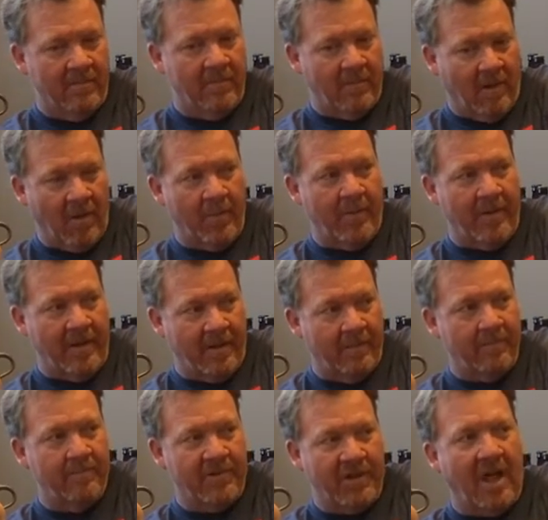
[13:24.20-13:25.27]
Okay. Opened
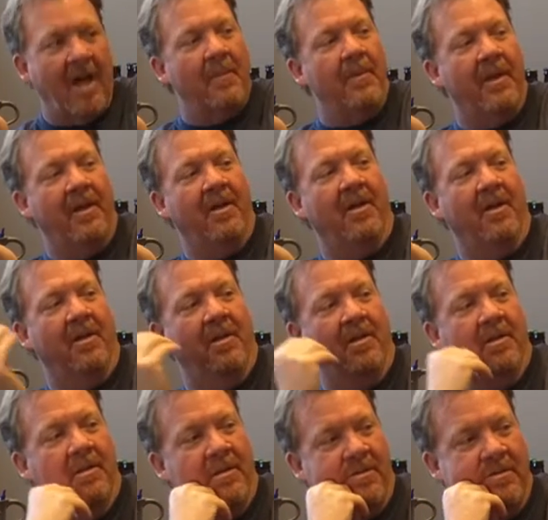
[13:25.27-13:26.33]
up shop here.
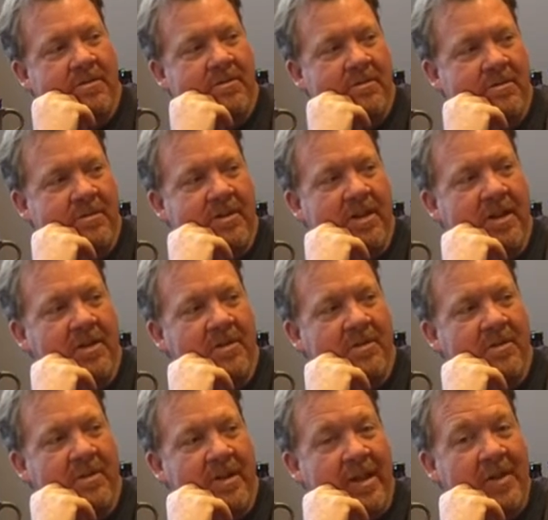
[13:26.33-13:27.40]
Right. You know,
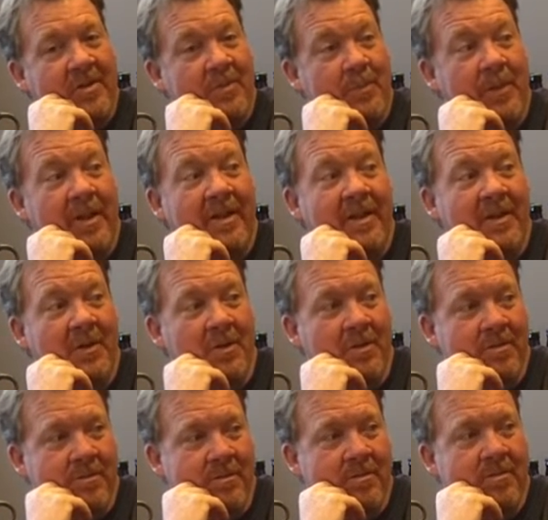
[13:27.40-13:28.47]
and that was a big deal.